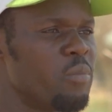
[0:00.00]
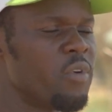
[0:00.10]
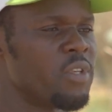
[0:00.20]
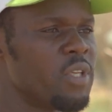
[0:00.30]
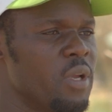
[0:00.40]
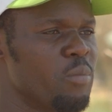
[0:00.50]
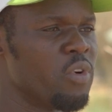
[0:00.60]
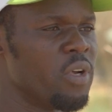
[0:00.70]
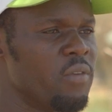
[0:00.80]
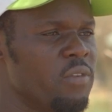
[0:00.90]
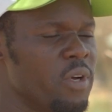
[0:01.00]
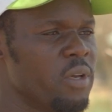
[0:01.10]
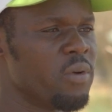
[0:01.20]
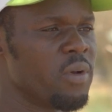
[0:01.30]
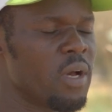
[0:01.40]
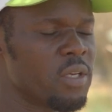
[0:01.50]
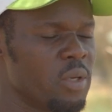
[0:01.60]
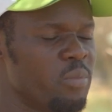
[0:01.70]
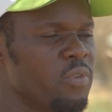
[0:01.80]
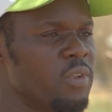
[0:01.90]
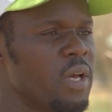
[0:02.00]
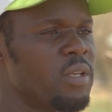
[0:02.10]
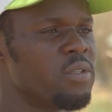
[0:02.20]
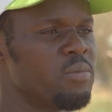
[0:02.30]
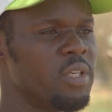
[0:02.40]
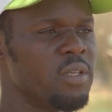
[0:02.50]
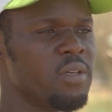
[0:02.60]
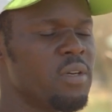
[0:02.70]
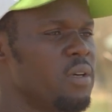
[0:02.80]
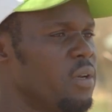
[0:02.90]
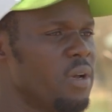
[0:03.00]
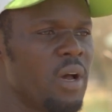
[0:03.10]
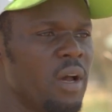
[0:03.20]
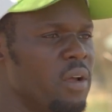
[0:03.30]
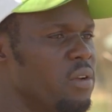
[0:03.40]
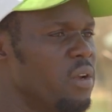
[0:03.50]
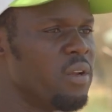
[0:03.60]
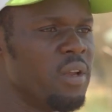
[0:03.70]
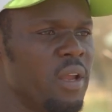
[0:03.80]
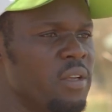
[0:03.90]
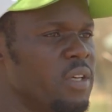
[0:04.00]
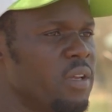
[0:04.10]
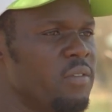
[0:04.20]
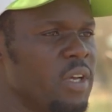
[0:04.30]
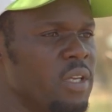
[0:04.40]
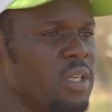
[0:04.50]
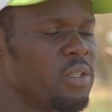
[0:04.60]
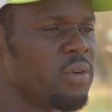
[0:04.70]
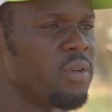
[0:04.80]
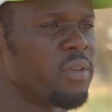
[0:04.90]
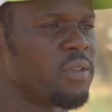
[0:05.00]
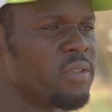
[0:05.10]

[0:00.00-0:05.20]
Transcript: Professor DeFoncio actually proved that to be non-significant at all.